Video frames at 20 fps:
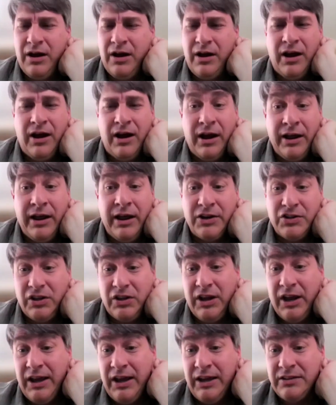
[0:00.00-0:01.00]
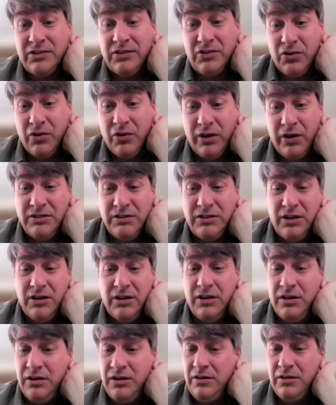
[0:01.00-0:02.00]
I actually asked her, I
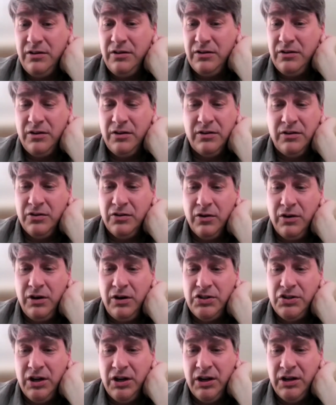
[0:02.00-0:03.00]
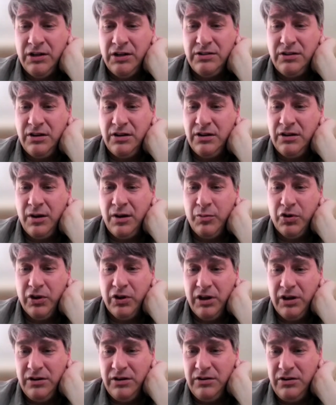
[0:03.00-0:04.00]
said, is there any chance that I'm
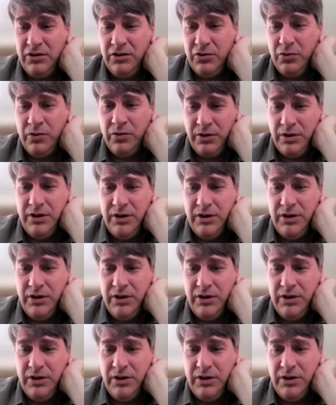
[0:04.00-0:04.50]
related to you?